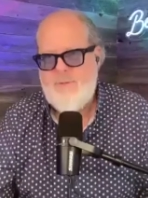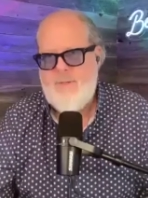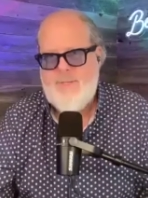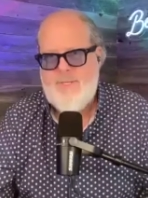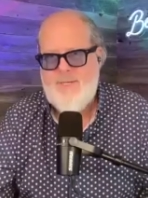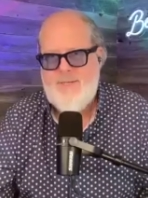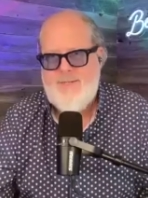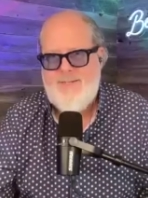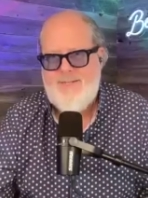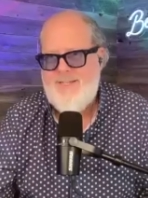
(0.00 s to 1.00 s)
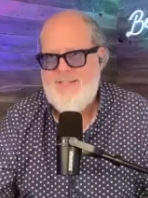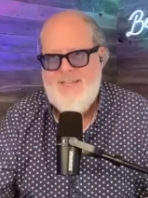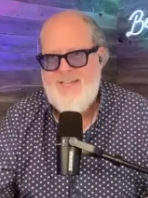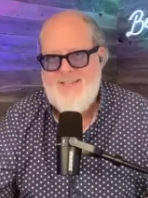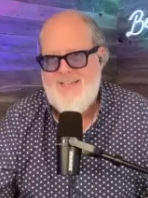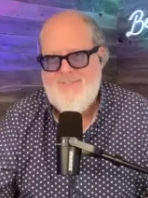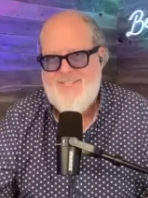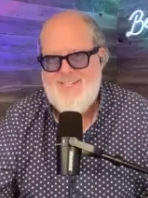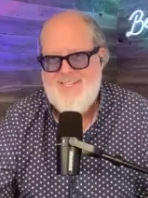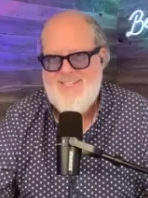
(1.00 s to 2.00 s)
I mean, Diet Coke. It's something where they I feel
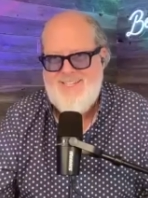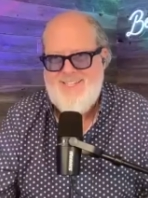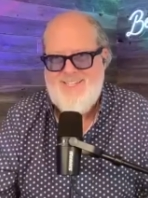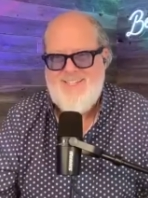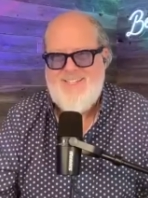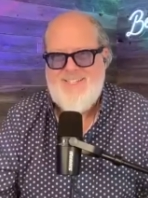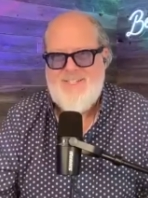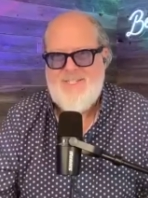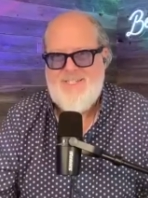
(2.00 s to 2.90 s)
mean, like they're they're missing